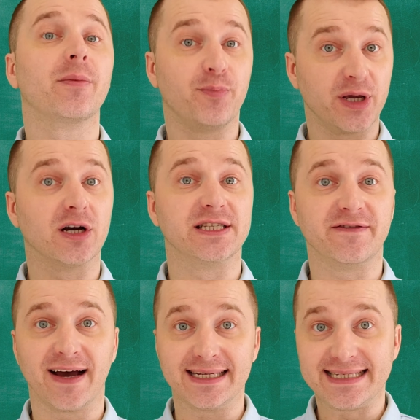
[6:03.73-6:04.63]
because if
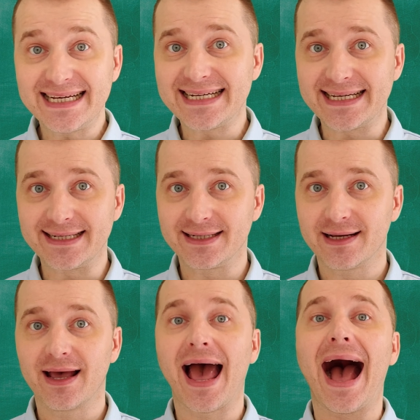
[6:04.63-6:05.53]
I didn't,
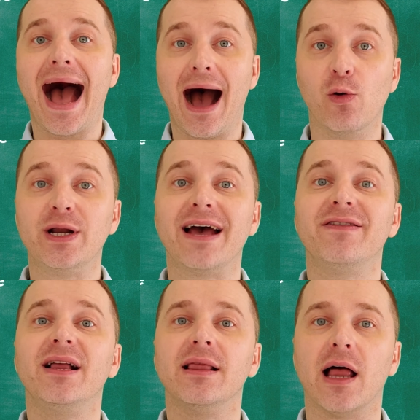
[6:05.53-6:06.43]
I would have
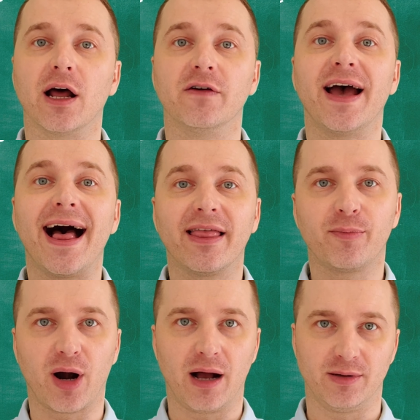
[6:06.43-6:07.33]
a lot of health
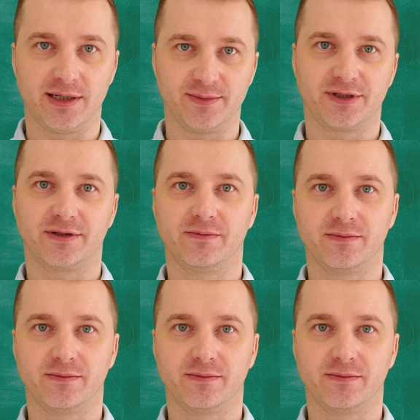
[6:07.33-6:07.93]
problems.